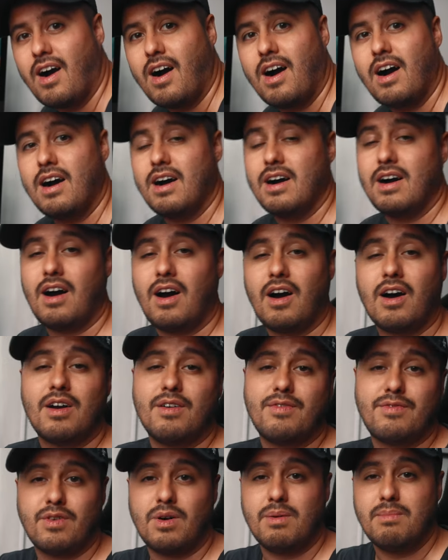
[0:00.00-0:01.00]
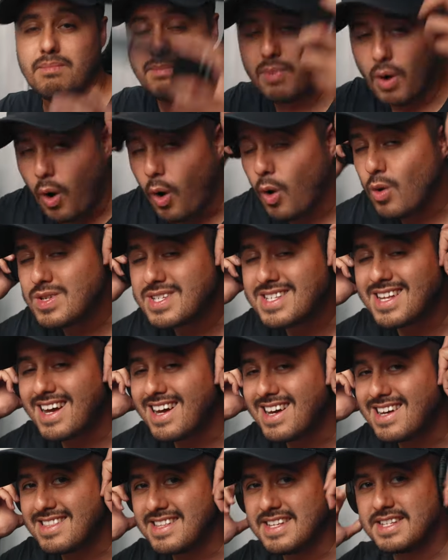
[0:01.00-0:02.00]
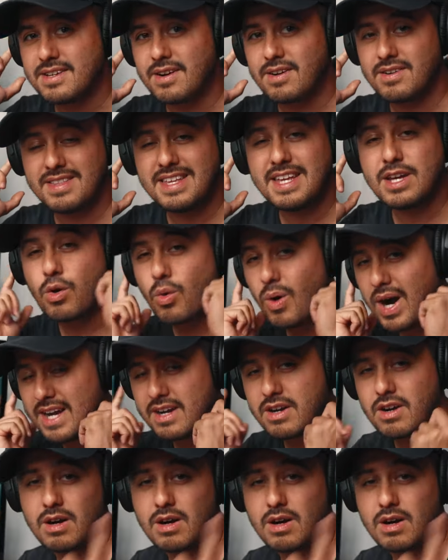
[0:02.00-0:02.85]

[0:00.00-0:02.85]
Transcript: uh, are from Bose. Uh, these are the Quiet